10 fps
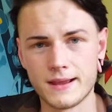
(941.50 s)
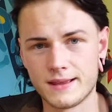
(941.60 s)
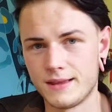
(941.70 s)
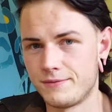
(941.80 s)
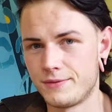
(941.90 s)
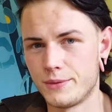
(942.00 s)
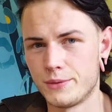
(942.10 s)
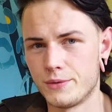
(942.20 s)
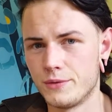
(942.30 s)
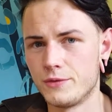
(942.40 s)
If
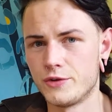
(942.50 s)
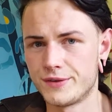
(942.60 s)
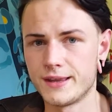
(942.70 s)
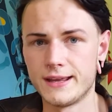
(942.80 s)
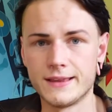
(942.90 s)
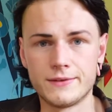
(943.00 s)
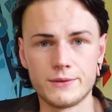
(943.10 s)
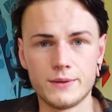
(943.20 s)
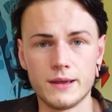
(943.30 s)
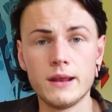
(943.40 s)
you're just getting
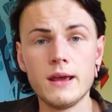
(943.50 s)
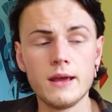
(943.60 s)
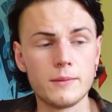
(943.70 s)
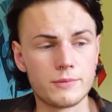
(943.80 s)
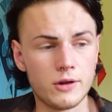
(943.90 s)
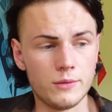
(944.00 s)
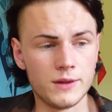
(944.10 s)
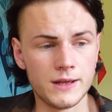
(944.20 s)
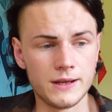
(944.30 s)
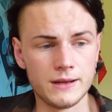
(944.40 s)
into it,
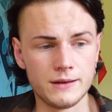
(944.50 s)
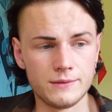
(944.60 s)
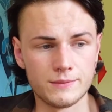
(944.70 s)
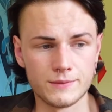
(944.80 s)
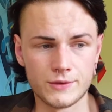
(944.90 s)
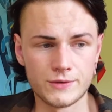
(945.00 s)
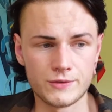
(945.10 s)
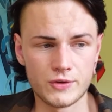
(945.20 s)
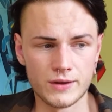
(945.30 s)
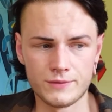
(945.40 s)
probably
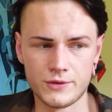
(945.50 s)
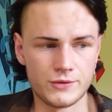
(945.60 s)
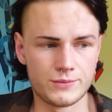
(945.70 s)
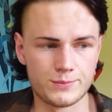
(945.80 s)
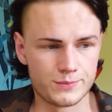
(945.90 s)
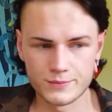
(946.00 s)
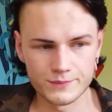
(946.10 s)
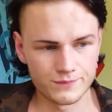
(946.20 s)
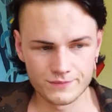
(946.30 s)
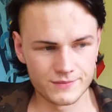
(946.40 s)
just
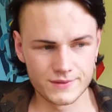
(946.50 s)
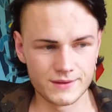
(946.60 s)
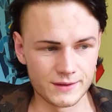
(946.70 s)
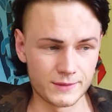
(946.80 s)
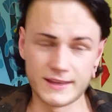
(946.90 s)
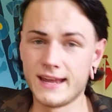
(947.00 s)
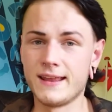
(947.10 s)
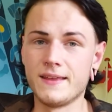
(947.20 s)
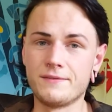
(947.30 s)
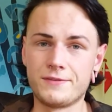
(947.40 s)
get
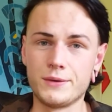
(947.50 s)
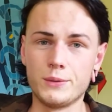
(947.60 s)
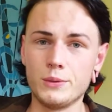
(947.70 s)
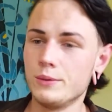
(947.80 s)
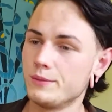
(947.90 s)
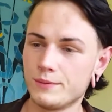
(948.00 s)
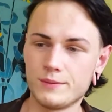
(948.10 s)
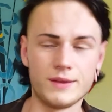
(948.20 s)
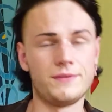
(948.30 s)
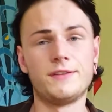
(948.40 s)
it
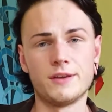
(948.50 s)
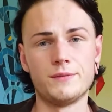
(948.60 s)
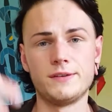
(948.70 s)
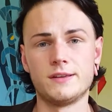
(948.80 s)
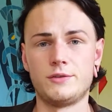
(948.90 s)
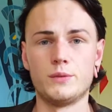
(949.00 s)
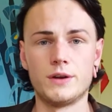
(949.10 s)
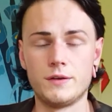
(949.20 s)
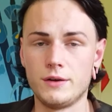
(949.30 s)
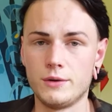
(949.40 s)
if it's something that you
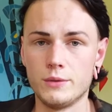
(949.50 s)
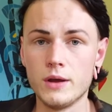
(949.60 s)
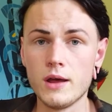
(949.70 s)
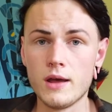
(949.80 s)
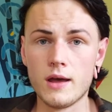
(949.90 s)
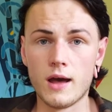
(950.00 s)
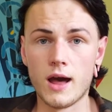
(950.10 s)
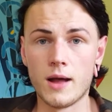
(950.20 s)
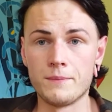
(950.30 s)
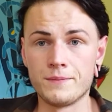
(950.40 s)
want to do.
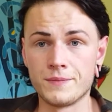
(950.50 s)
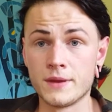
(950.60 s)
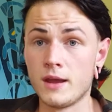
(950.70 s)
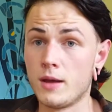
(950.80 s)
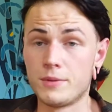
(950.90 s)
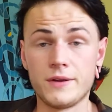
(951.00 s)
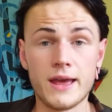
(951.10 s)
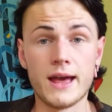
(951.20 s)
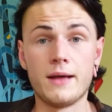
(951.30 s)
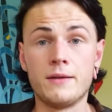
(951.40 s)
But
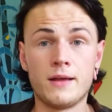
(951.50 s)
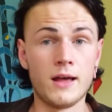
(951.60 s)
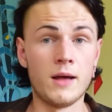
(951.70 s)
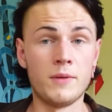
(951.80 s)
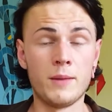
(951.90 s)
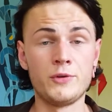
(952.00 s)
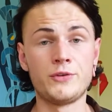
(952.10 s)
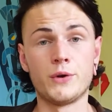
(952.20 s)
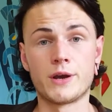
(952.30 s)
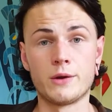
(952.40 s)
yeah, I'm
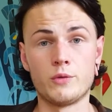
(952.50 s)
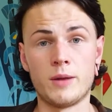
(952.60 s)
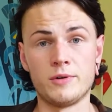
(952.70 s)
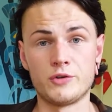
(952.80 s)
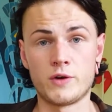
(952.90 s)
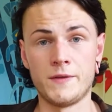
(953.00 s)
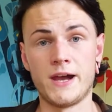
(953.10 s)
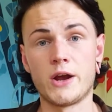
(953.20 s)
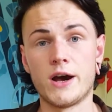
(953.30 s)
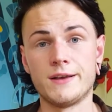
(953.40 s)
just talking rebellish right
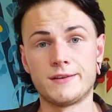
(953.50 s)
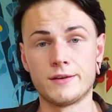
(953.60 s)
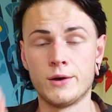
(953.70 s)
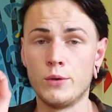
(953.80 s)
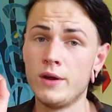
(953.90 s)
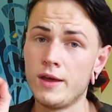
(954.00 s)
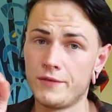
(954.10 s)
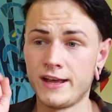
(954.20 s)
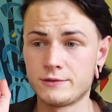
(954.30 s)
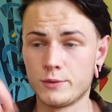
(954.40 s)
now, guys. So
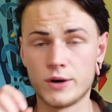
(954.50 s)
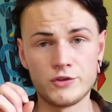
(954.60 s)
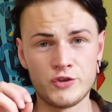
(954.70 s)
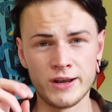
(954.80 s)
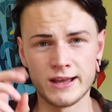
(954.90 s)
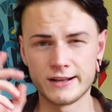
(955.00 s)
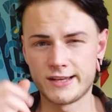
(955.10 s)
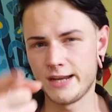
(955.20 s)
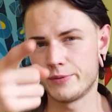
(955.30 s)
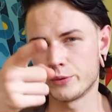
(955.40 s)
thanks for watching and
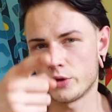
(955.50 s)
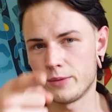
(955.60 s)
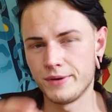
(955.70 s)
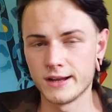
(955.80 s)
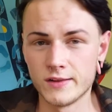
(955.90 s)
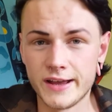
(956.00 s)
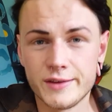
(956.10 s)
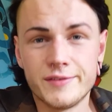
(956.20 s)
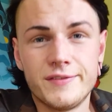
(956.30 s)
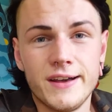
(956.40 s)
keep on vaping. I like
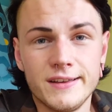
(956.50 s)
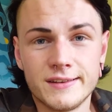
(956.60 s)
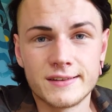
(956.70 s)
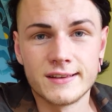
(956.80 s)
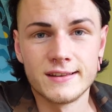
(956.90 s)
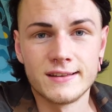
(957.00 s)
your face.